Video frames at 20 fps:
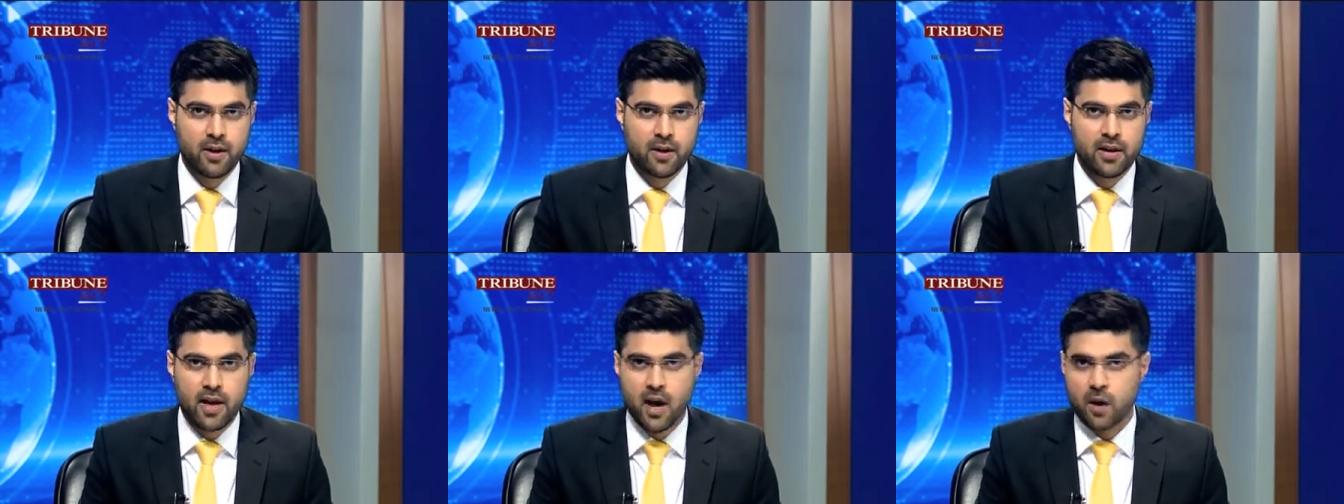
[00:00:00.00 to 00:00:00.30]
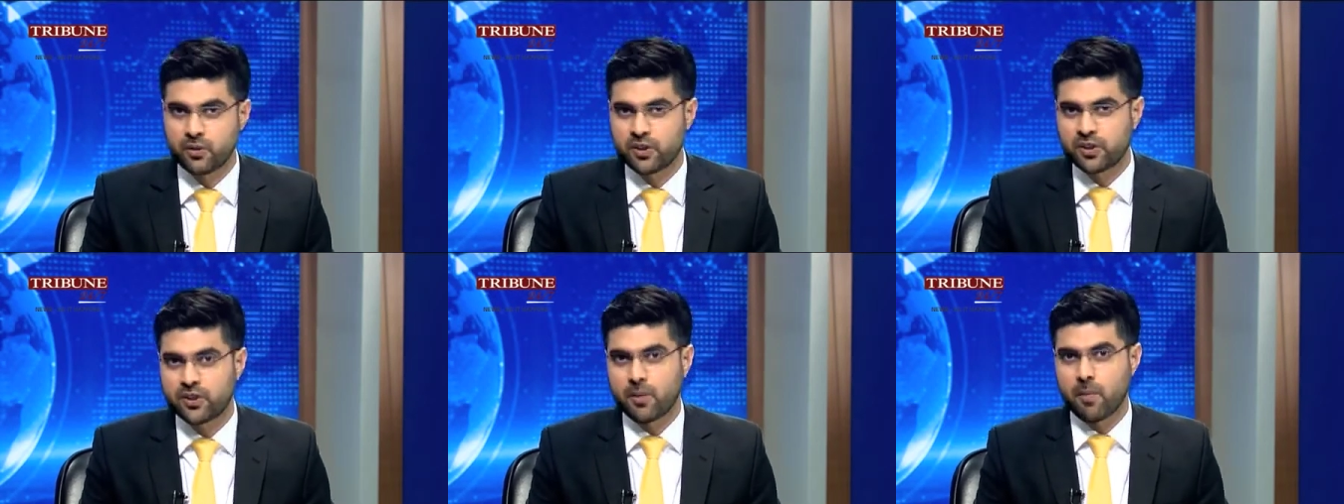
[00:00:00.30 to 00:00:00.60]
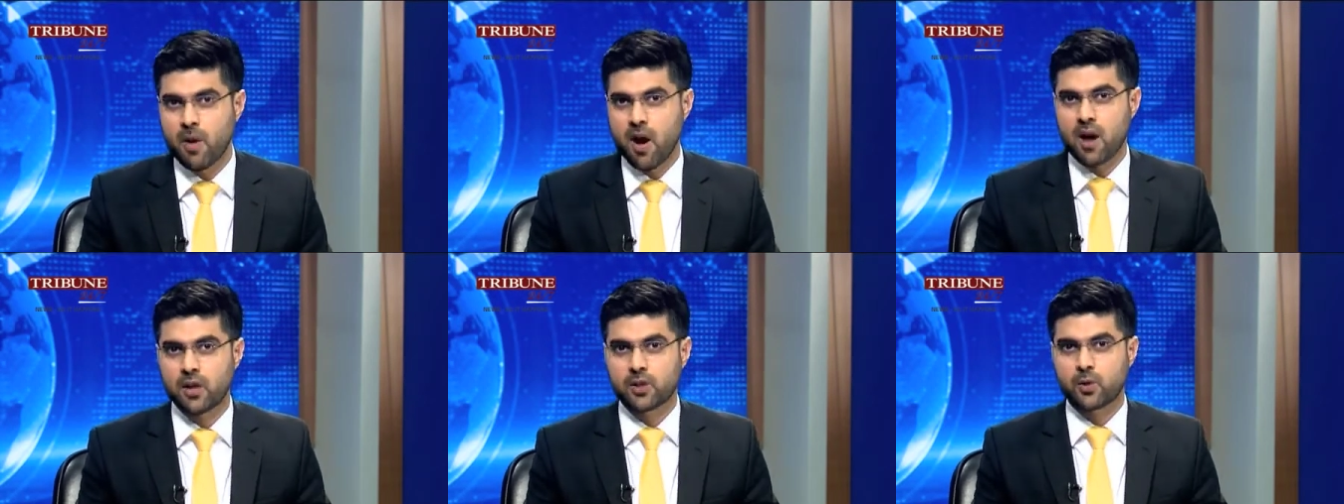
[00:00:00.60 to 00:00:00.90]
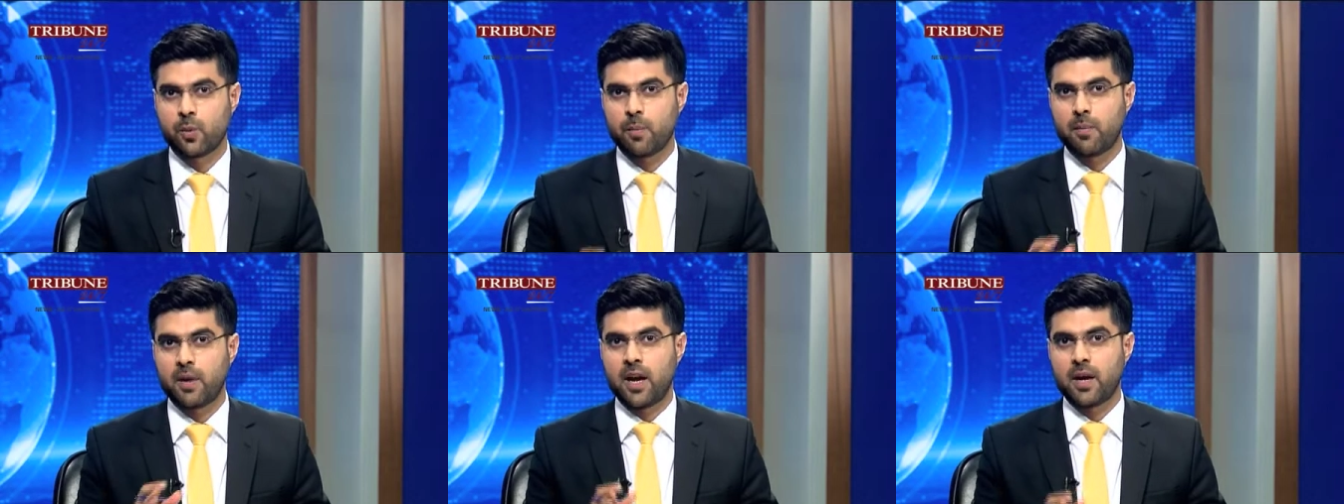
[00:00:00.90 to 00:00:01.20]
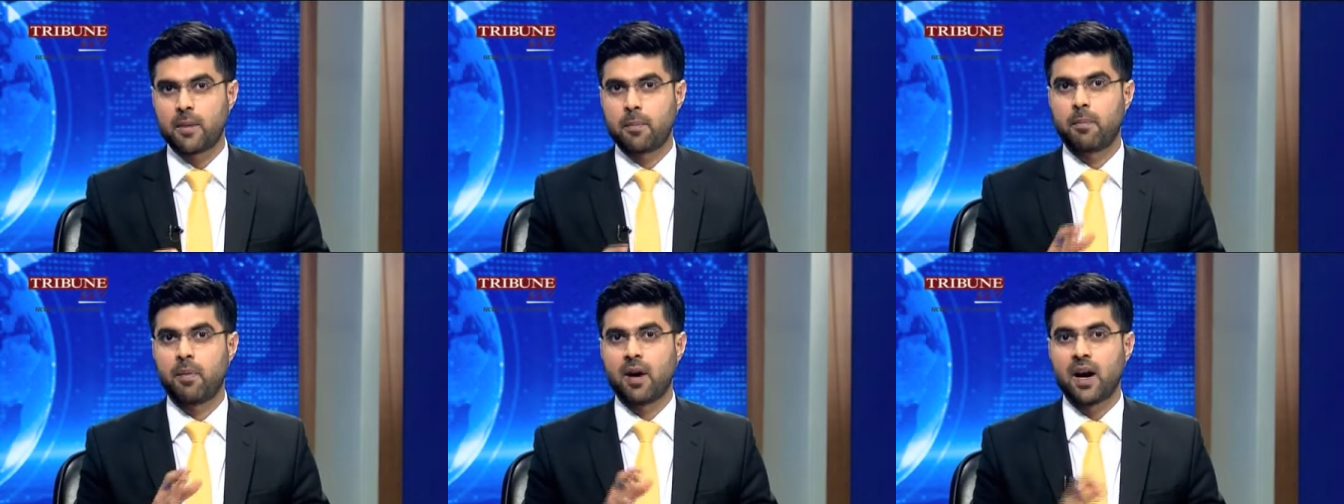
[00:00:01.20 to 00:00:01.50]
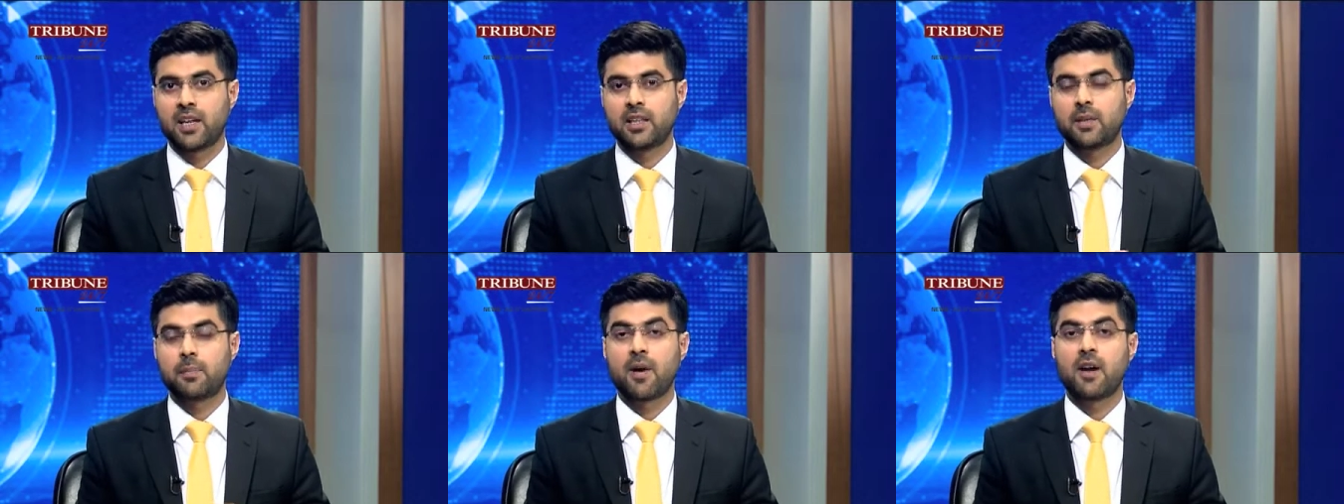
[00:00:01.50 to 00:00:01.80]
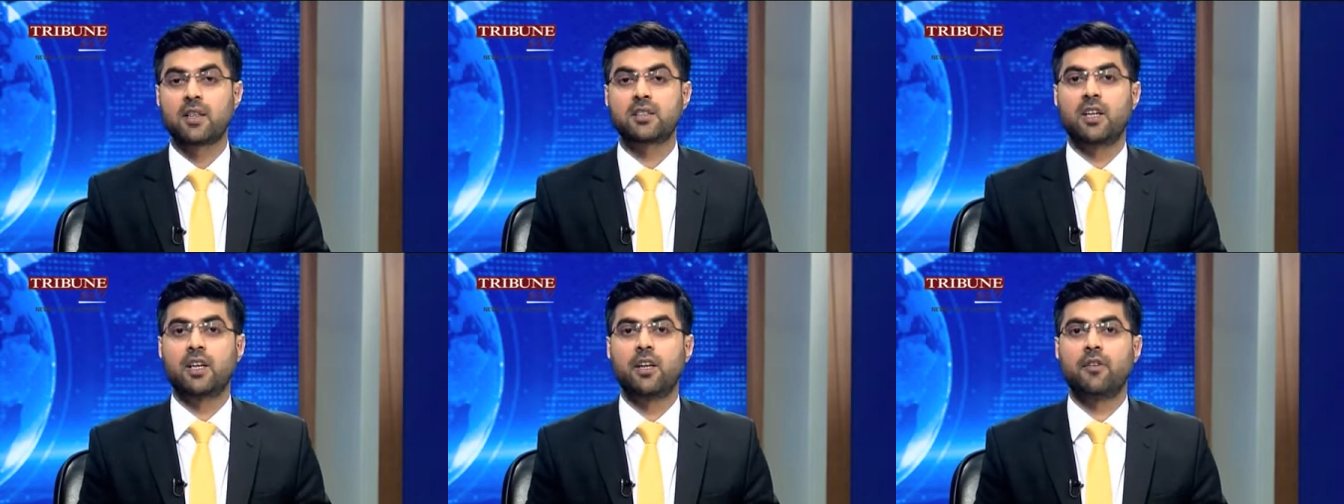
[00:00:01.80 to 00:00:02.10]
Now, these remarks were made by the
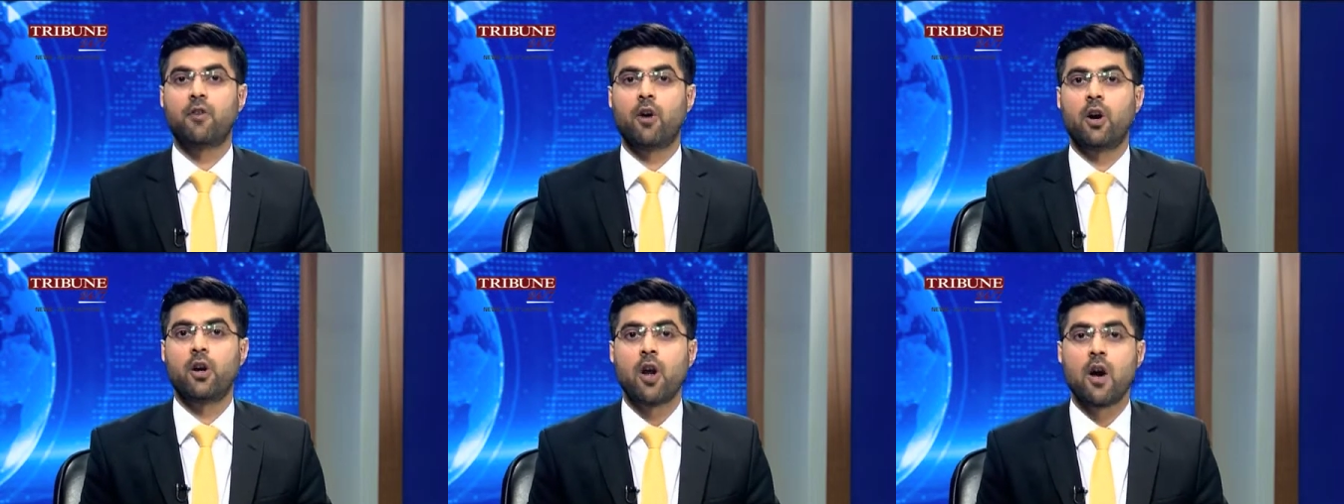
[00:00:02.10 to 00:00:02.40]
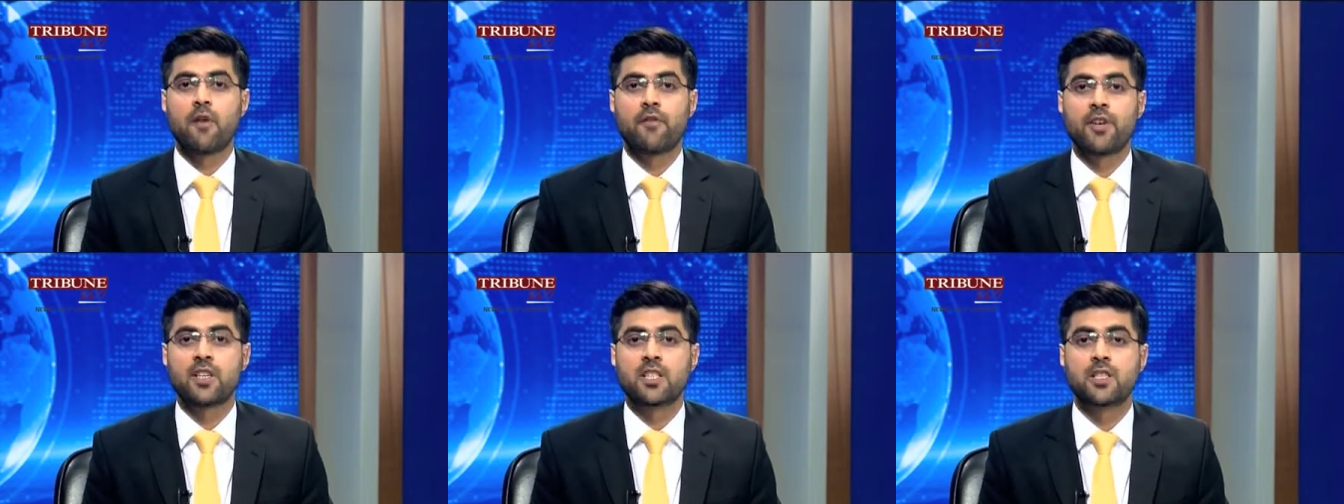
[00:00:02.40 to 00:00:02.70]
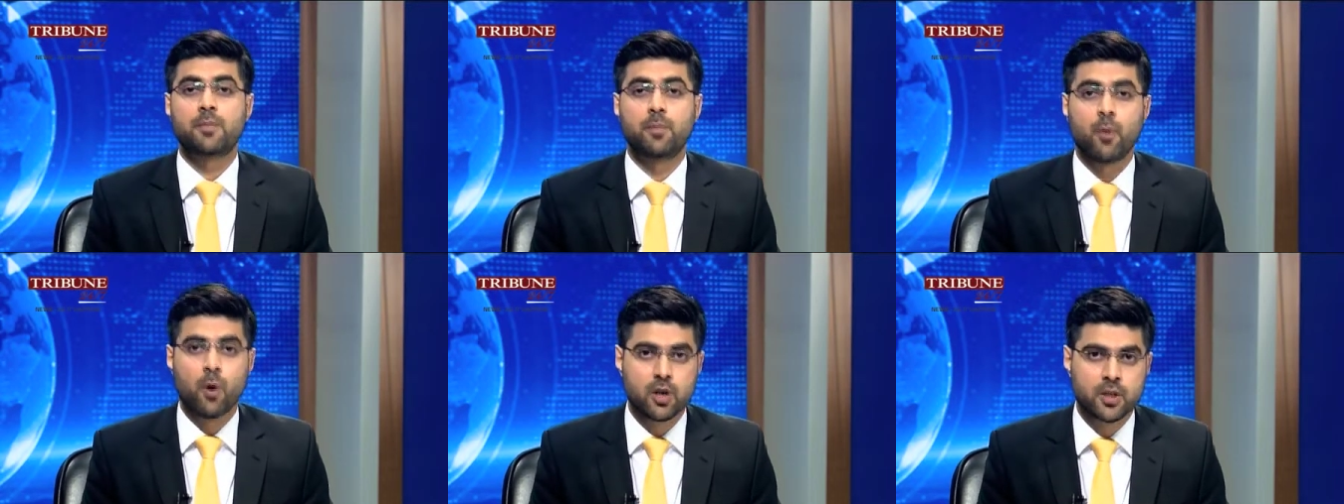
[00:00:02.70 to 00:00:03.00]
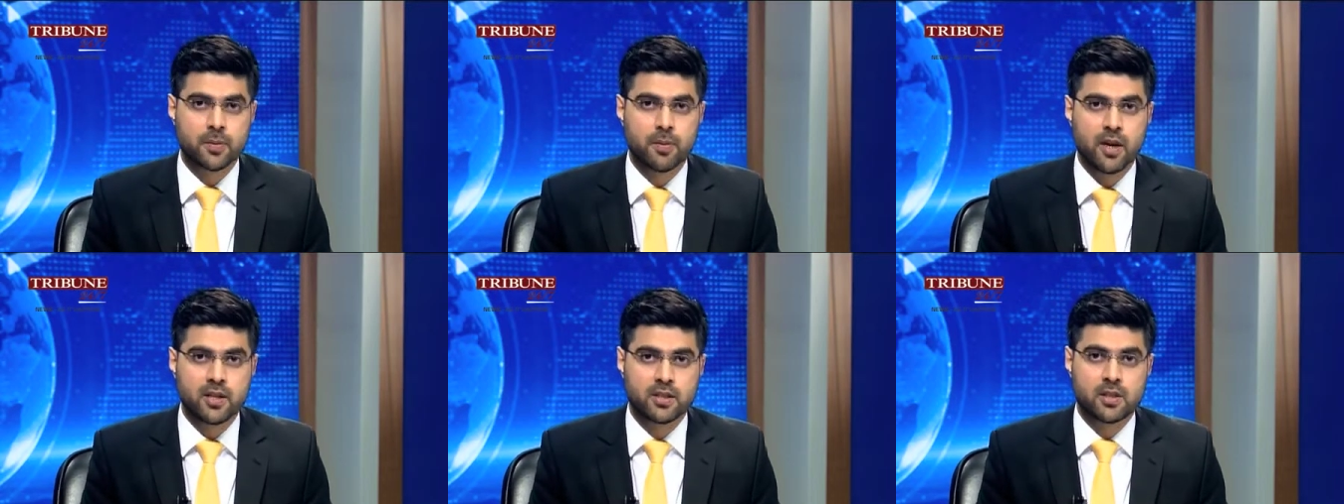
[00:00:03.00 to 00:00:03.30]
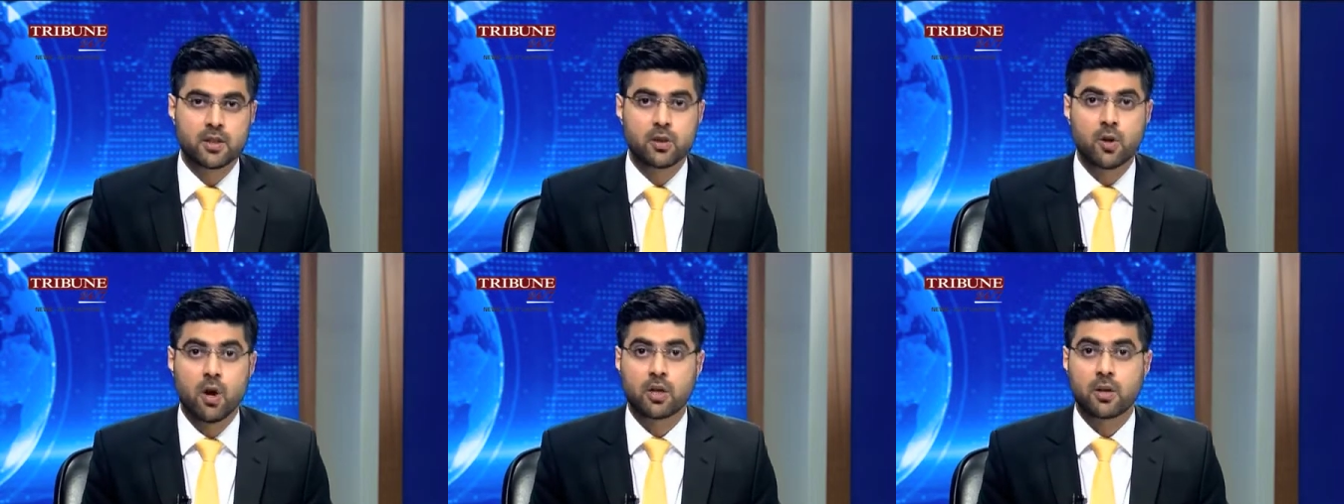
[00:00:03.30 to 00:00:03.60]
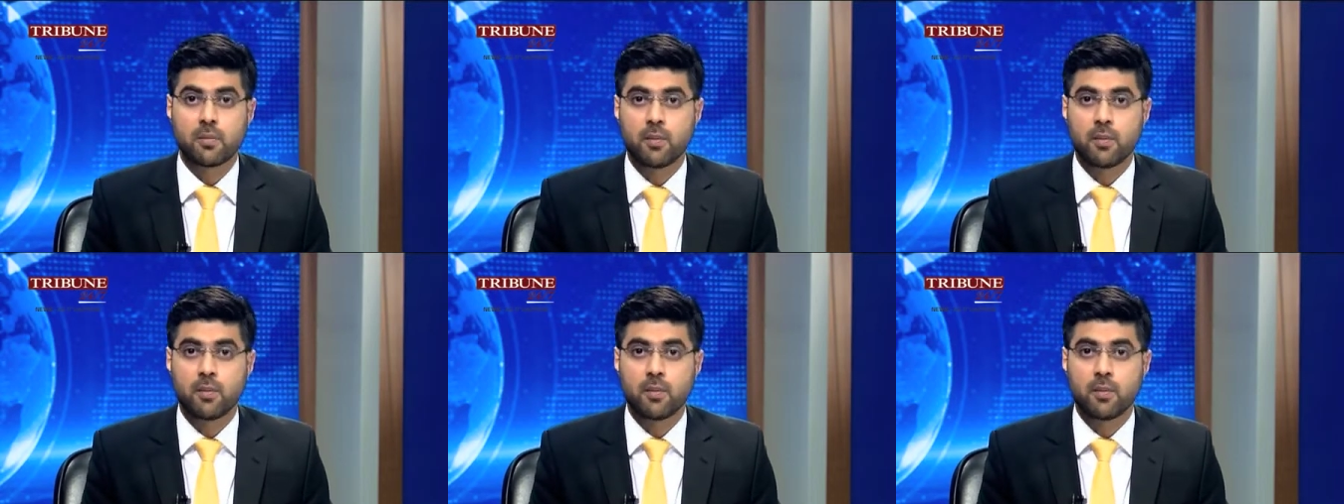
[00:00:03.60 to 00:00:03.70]
Pakistani Foreign Office spokesperson Dr.